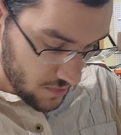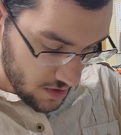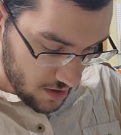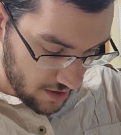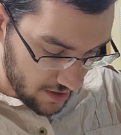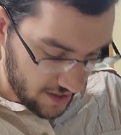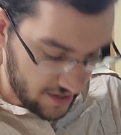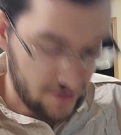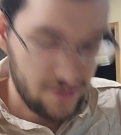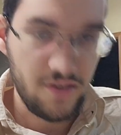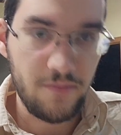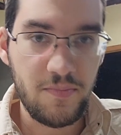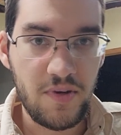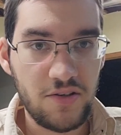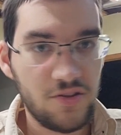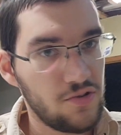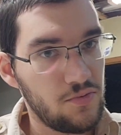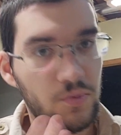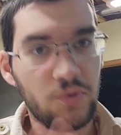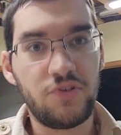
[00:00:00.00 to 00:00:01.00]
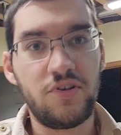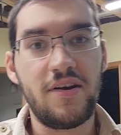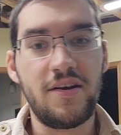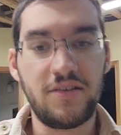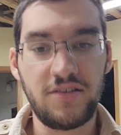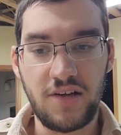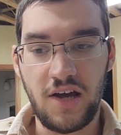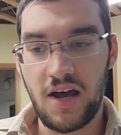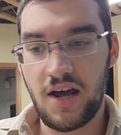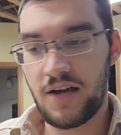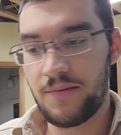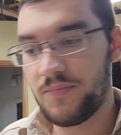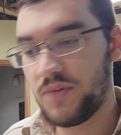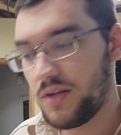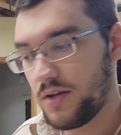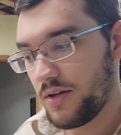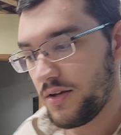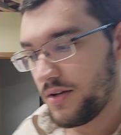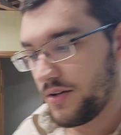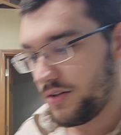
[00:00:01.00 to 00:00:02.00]
Again, some pieces will take time.
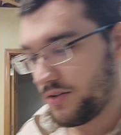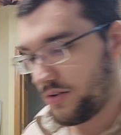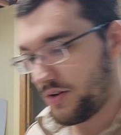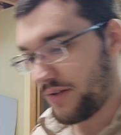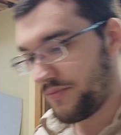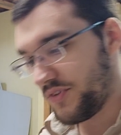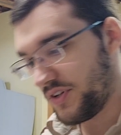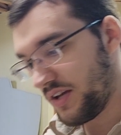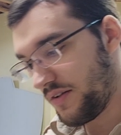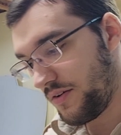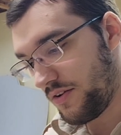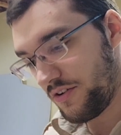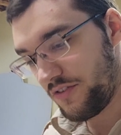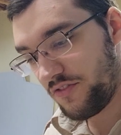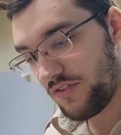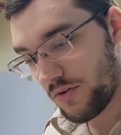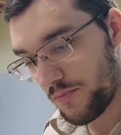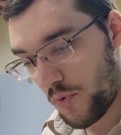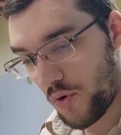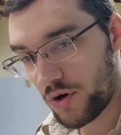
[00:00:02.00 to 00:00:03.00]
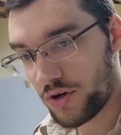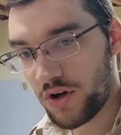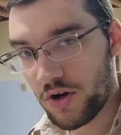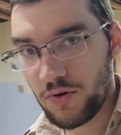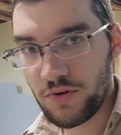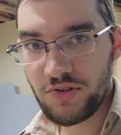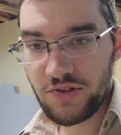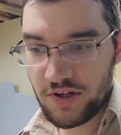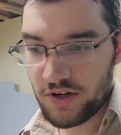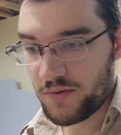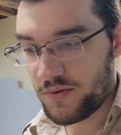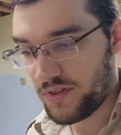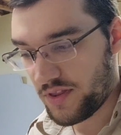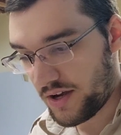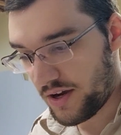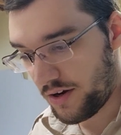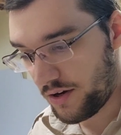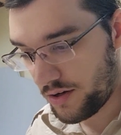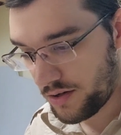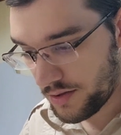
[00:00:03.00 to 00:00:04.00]
You'll have to give it a few more coats here and
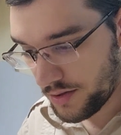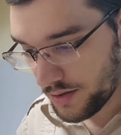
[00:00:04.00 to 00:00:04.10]
there.